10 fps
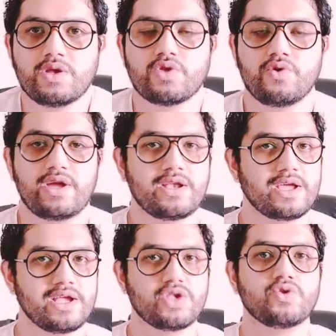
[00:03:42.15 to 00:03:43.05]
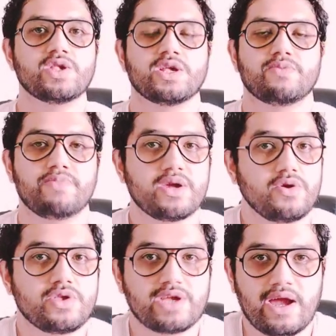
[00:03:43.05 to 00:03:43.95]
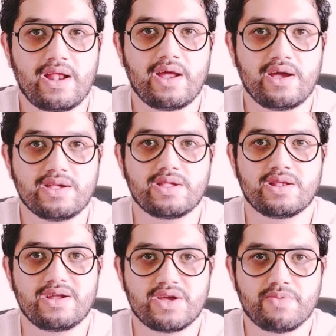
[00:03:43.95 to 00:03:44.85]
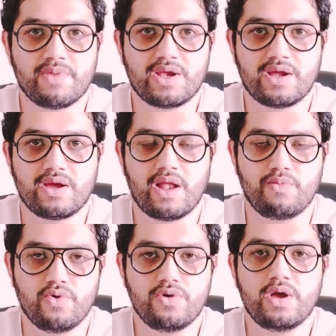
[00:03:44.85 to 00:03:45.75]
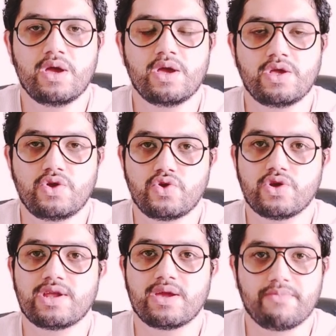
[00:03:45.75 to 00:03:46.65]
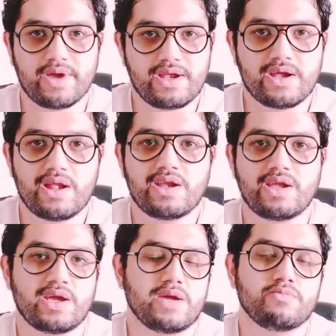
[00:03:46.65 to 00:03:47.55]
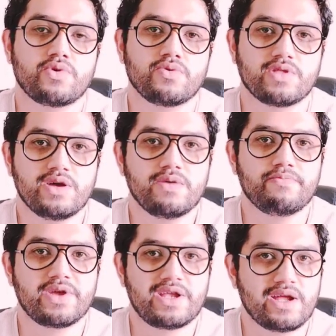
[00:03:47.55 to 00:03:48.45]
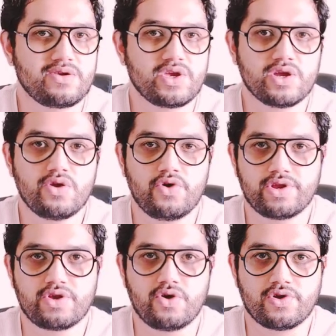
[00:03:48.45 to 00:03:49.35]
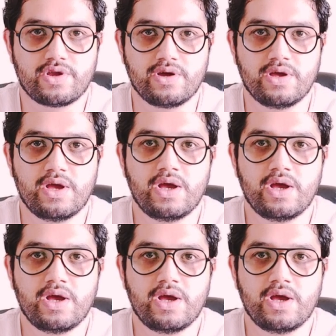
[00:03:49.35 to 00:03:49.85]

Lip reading: So in case you suspect your child has nursemaid elbow, you should immediately take him to the pediatrician or the doctor.